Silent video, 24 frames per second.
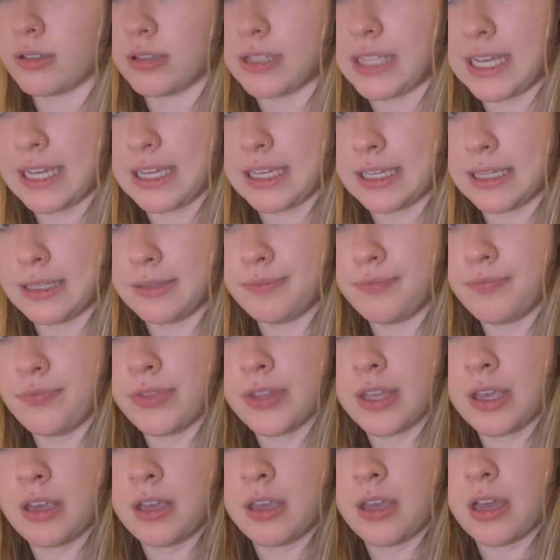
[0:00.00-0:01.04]
latent,
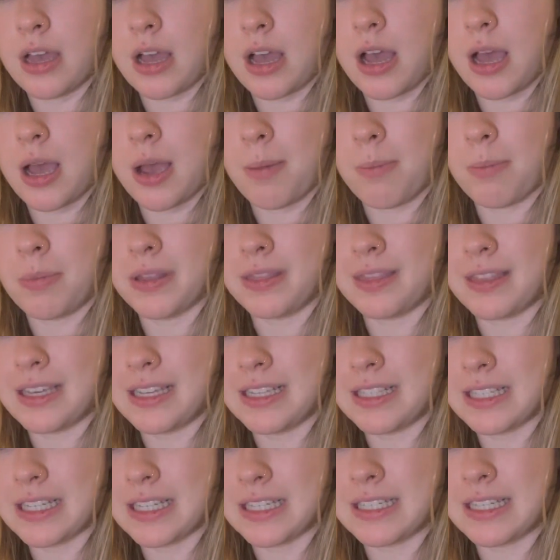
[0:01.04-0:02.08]
but
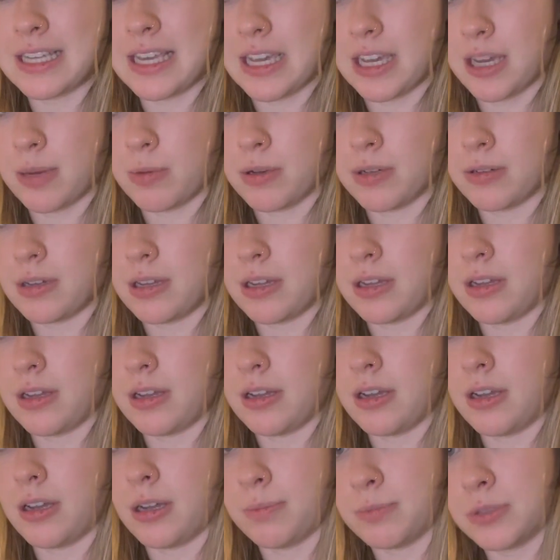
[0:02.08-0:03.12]
these can take about
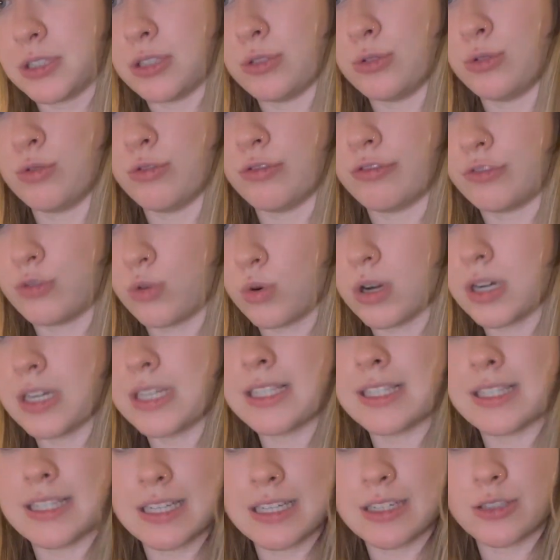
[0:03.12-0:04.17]
up to 4,
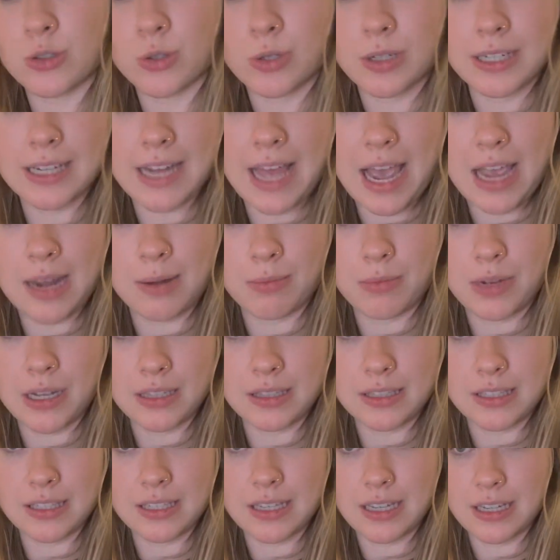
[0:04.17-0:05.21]
6, or 9
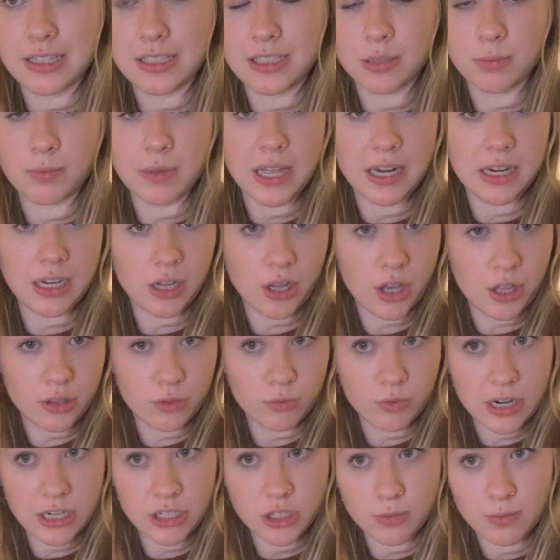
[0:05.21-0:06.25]
months, depending on the
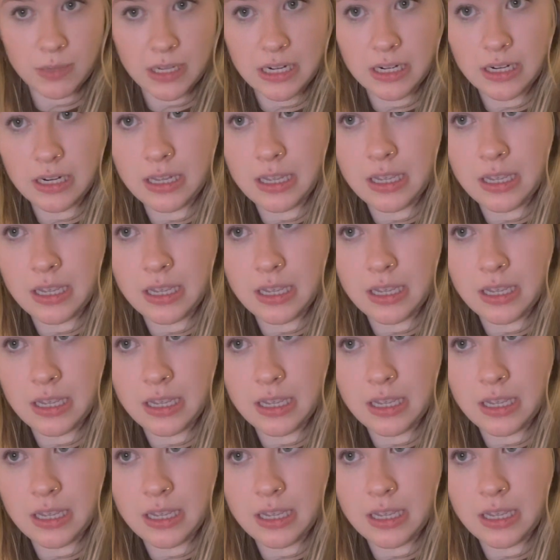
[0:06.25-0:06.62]
regimen.